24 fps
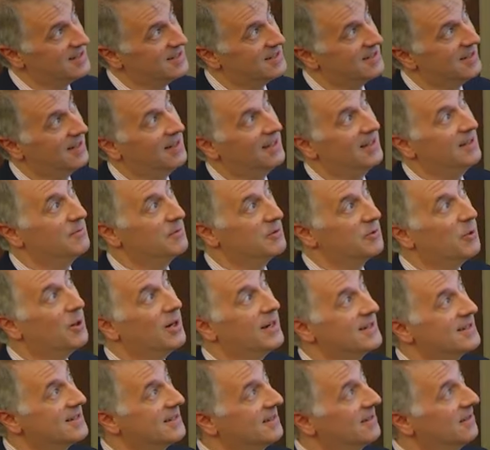to study him
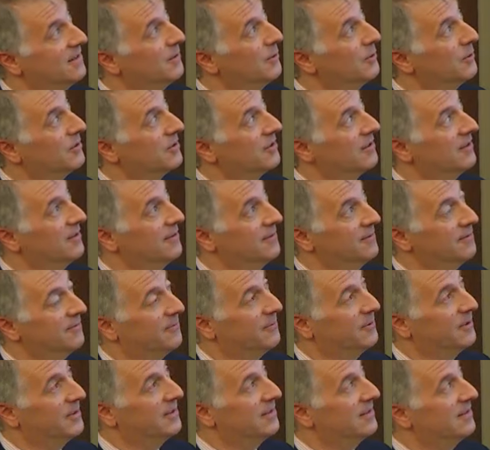twice in New York and have
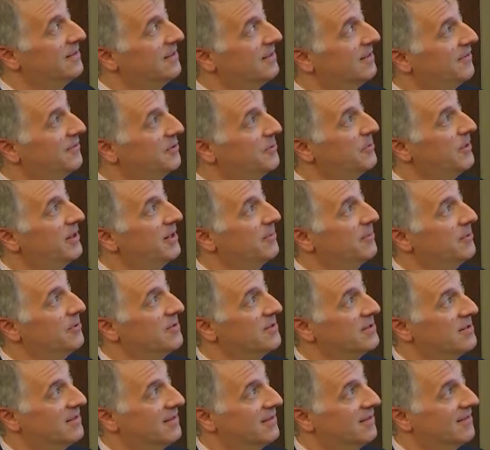written a few
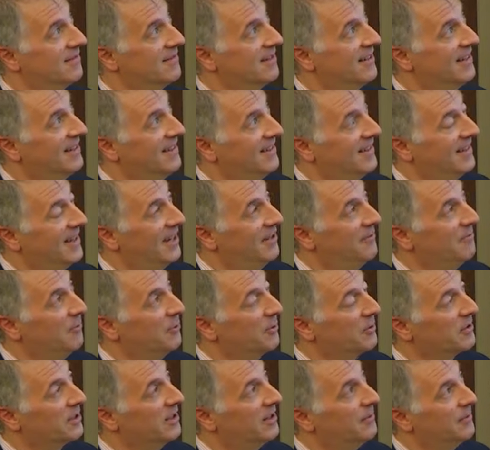papers and have
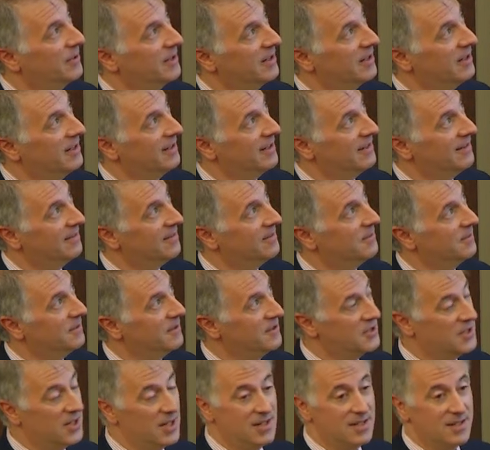more coming on the
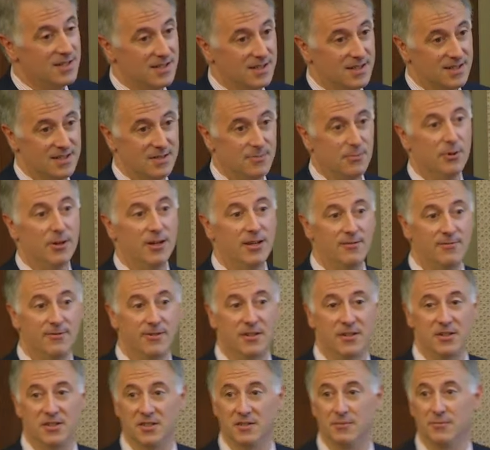changes in his brain
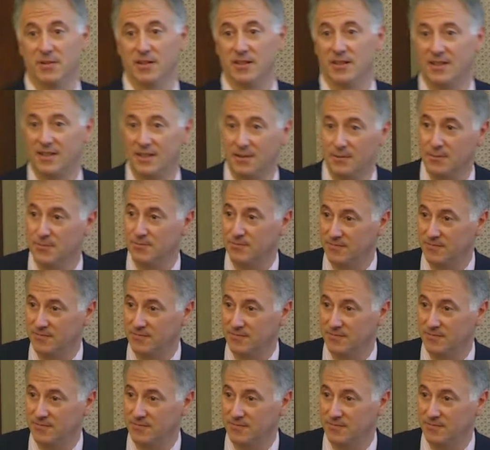function, but he,